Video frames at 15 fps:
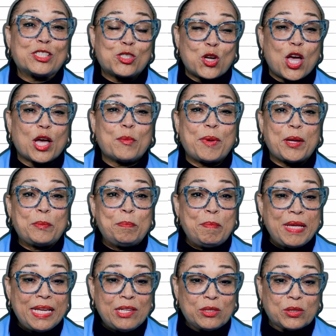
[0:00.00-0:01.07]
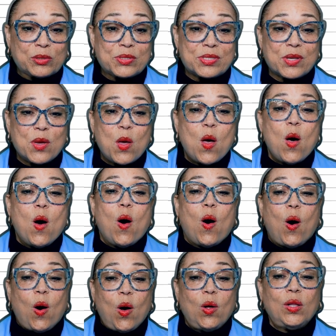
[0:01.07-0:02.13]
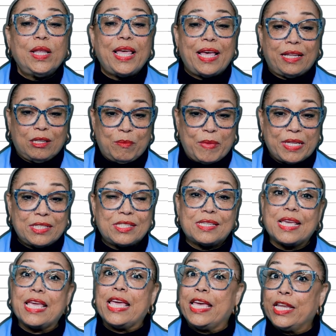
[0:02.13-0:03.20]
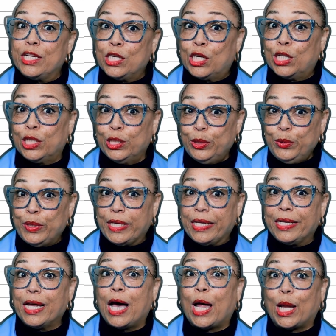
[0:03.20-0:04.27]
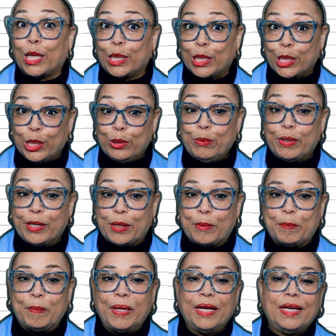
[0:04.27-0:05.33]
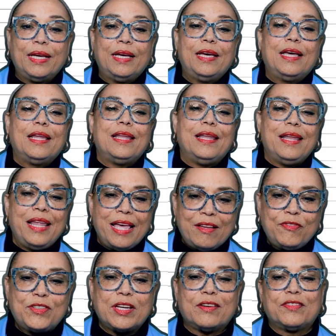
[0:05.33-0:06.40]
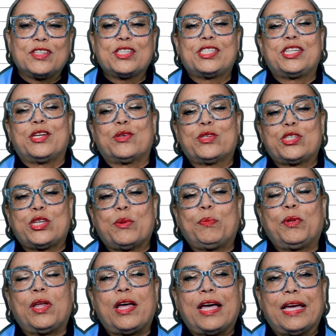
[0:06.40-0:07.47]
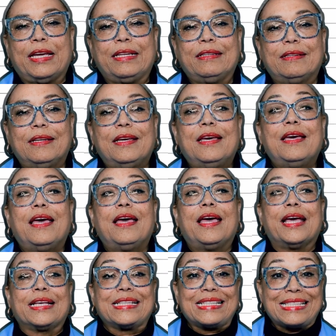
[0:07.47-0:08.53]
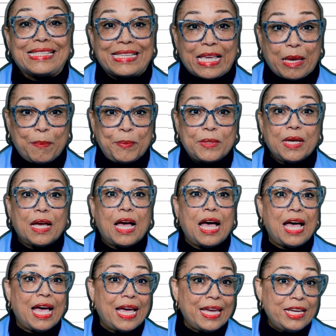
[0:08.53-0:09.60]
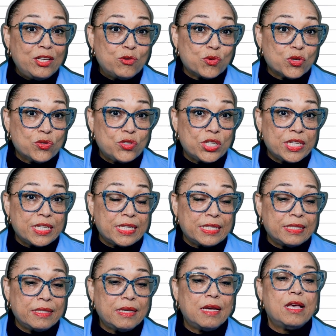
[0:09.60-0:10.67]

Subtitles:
talk about metals. All elements, including aluminum, left of the stair-step line, except hydrogen.